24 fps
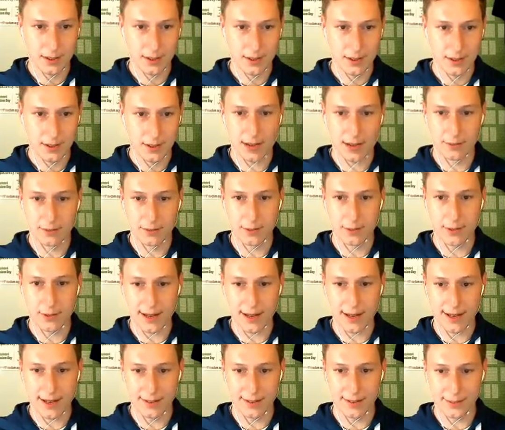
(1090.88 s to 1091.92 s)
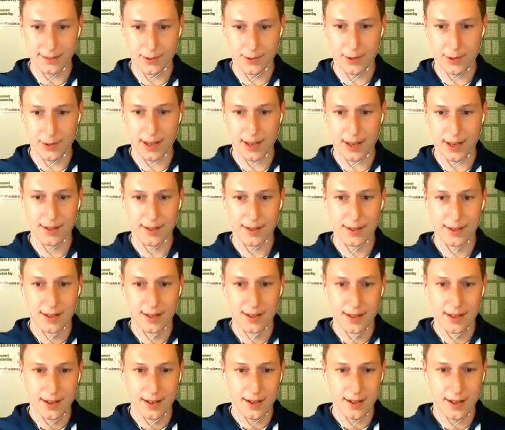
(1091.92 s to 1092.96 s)
Right. Okay.
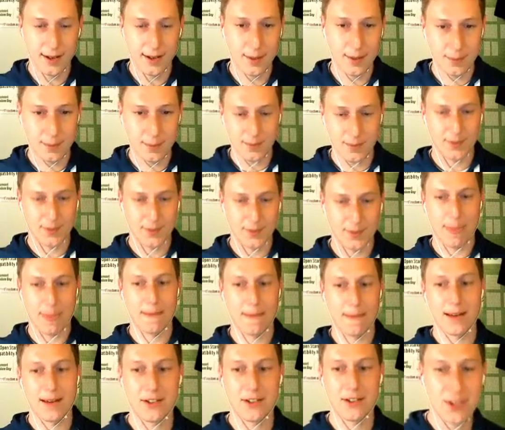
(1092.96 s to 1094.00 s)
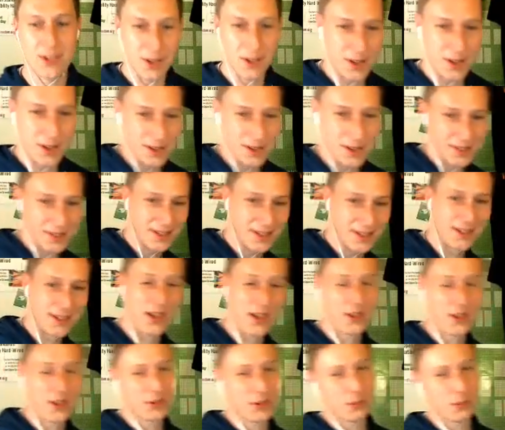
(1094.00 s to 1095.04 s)
Here's another
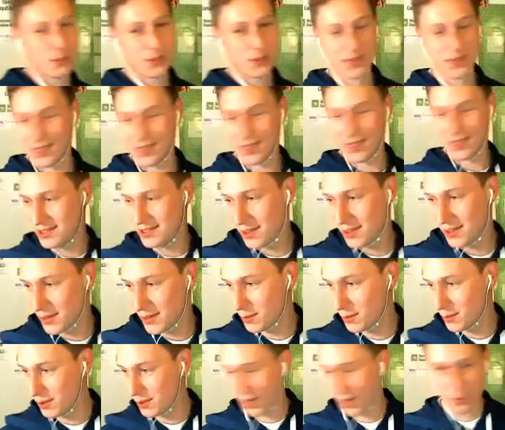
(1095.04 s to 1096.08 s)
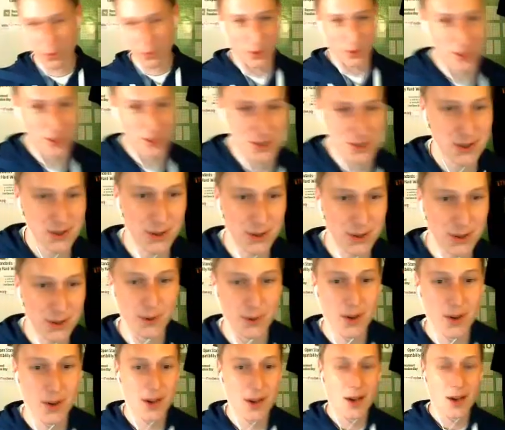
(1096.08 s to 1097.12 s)
one. This is not the one I wanted to show you,
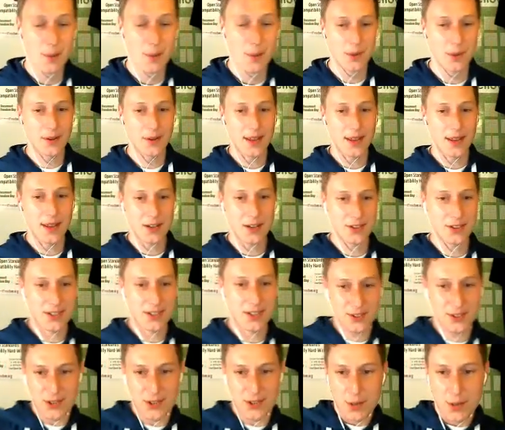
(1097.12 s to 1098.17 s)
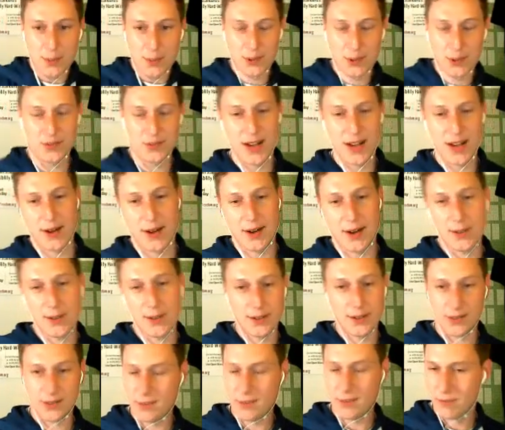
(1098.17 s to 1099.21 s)
but here's an example of how you could
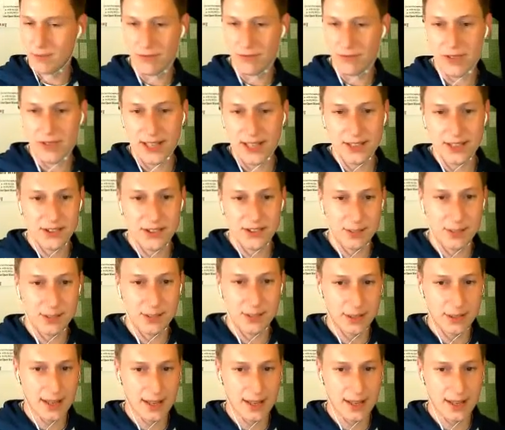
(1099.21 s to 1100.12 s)
really simply